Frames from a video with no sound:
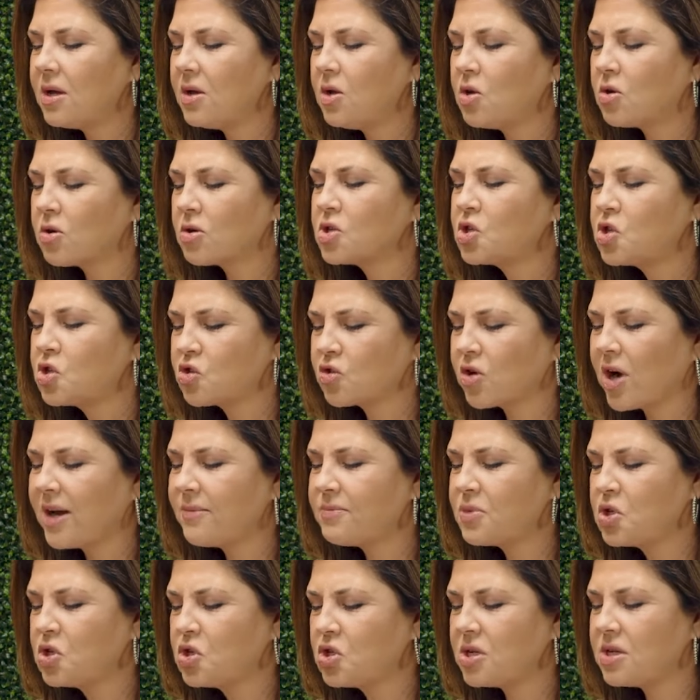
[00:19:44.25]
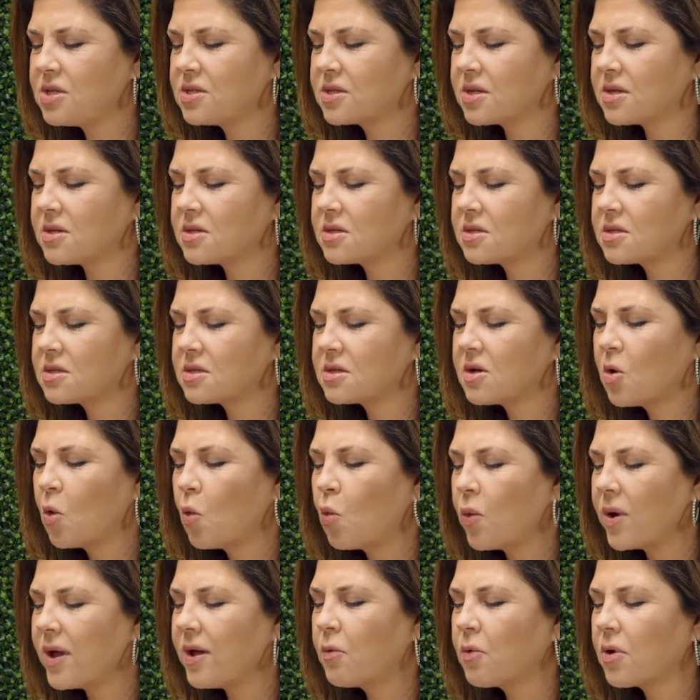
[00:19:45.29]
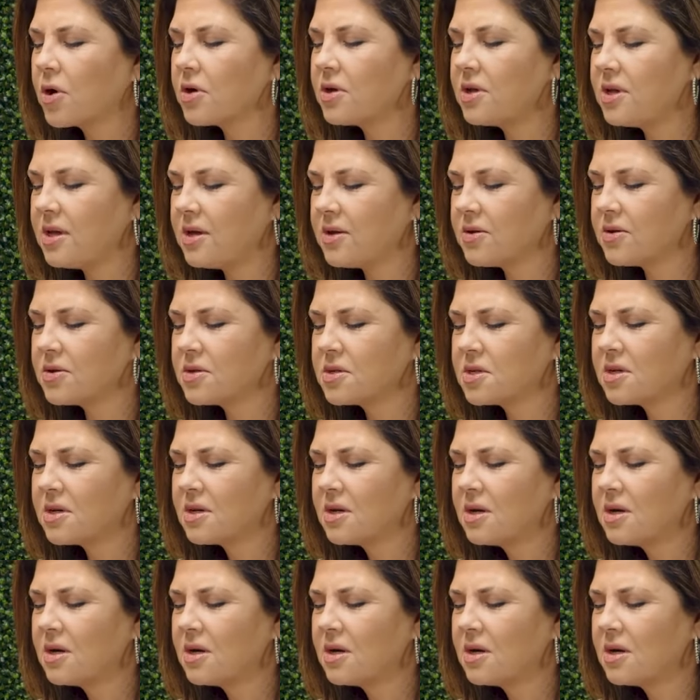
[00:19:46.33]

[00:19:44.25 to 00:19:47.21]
your stripes, Jesus, we were healed.